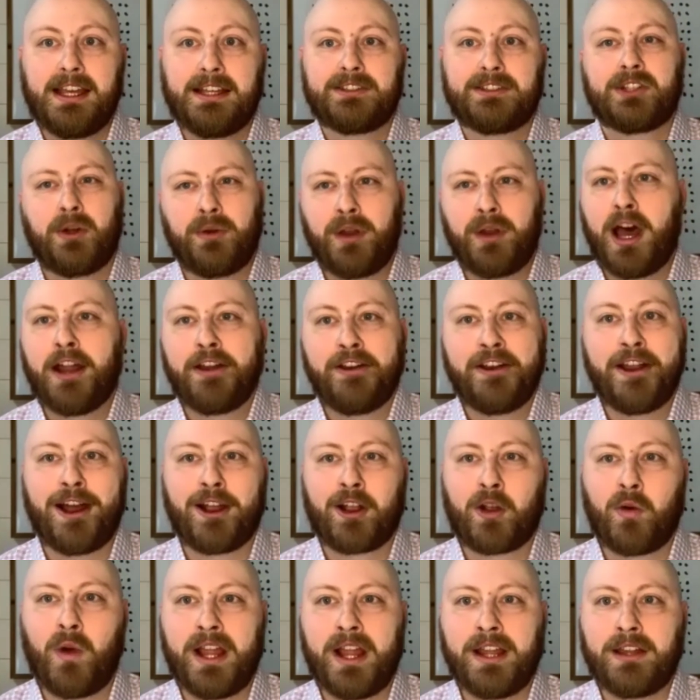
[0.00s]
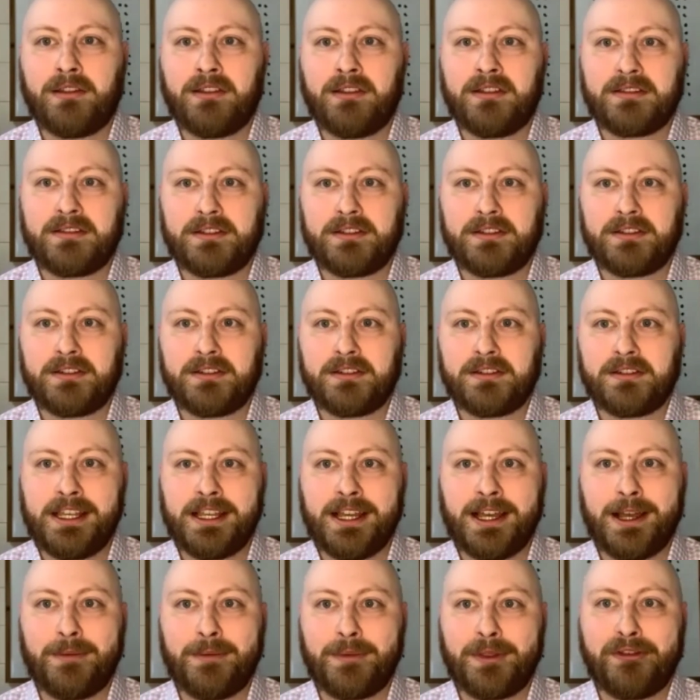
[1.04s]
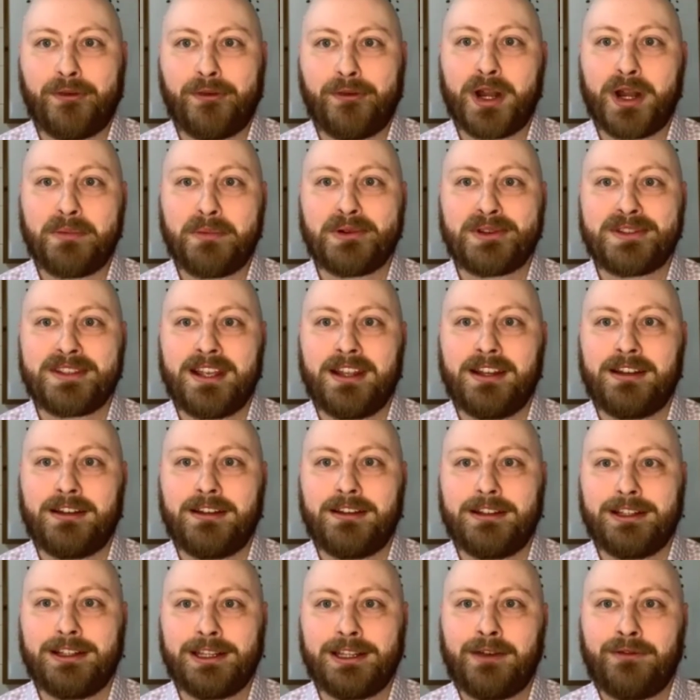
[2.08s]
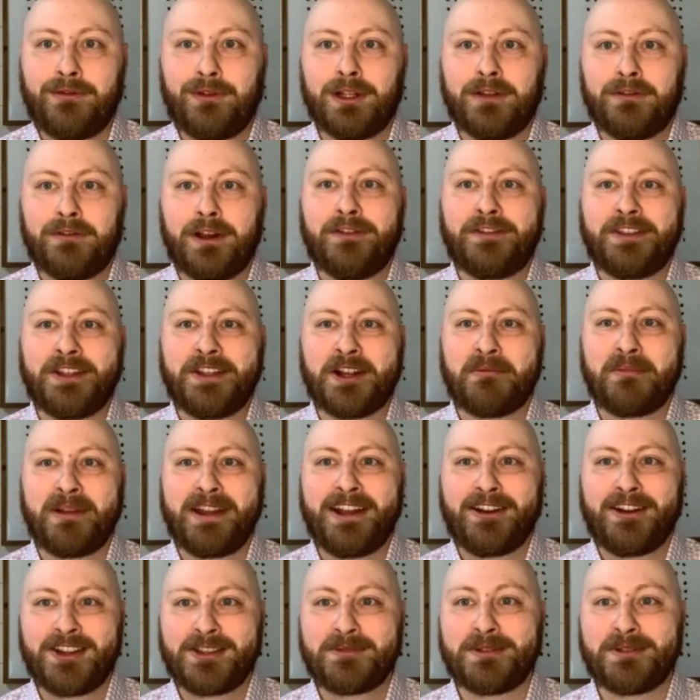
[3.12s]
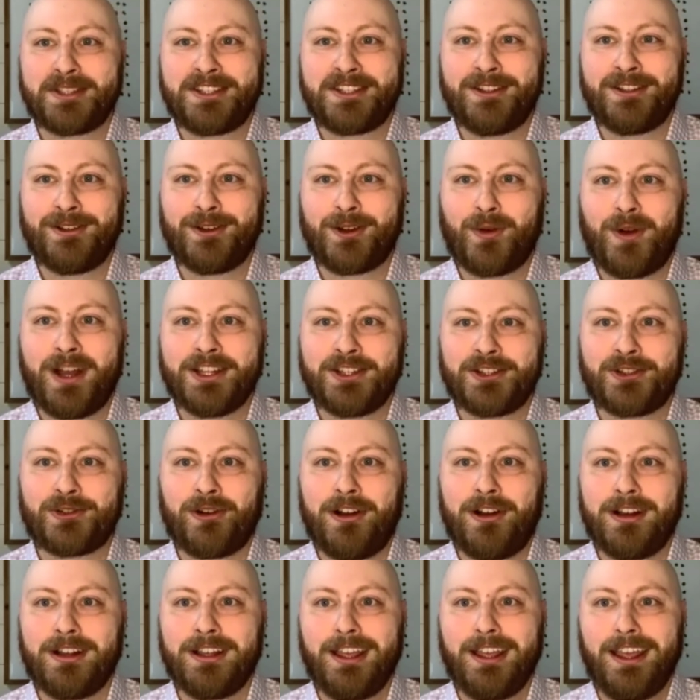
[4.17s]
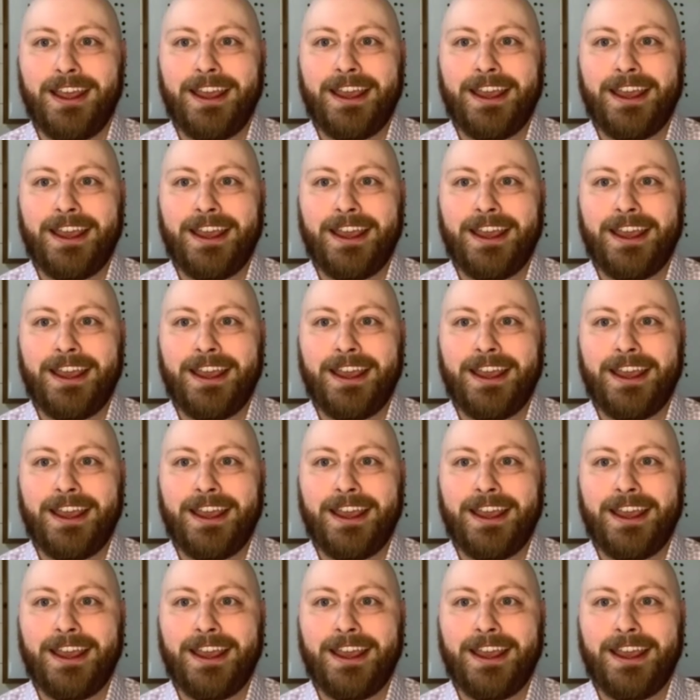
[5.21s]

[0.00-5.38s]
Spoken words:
So not quite to the 40% level of the urban areas, but still quite strong.